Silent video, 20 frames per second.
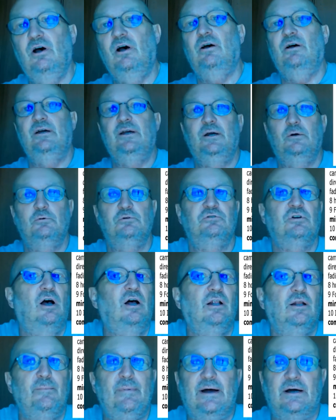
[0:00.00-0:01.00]
Oh, it was
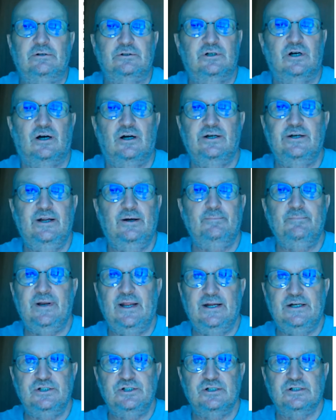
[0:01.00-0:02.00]
all about
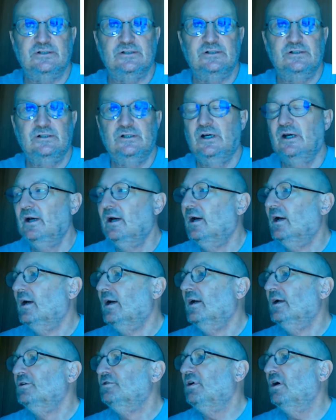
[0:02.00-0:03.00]
condemnation.
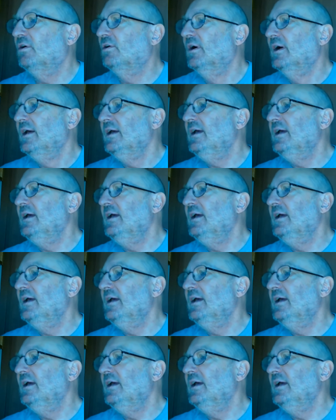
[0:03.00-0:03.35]
So